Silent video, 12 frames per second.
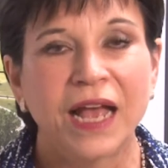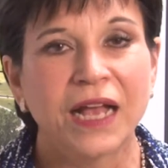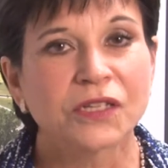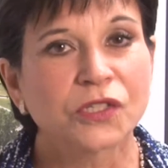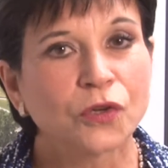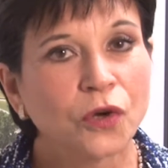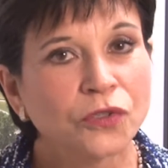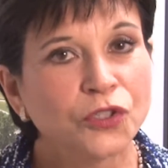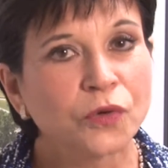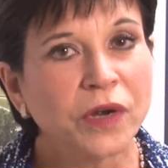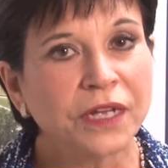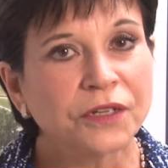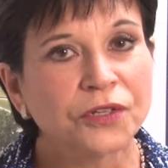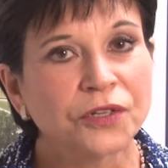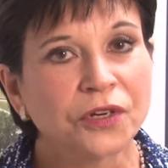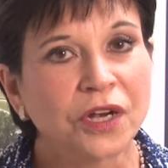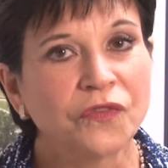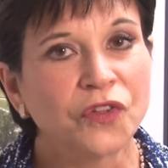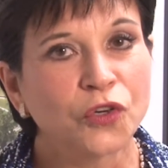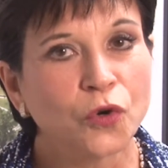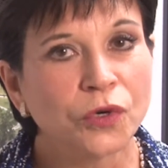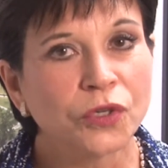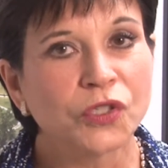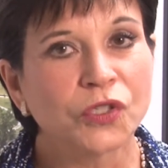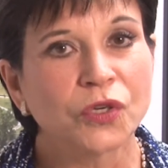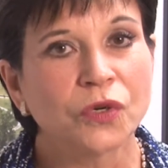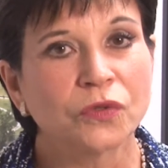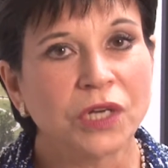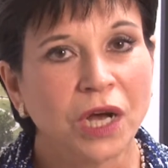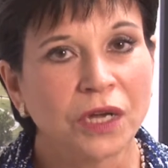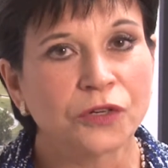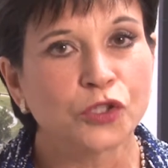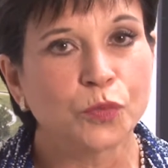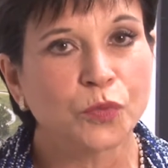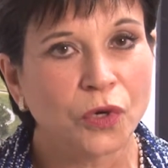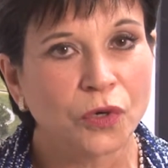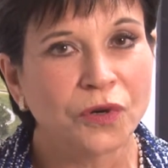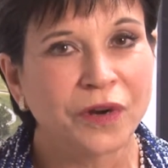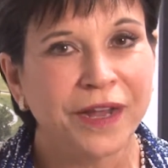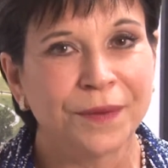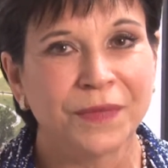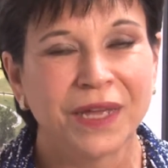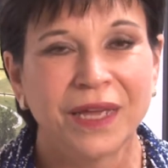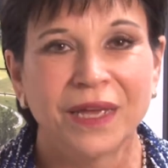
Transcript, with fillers: As co-director of the Cornerstone Honors Program,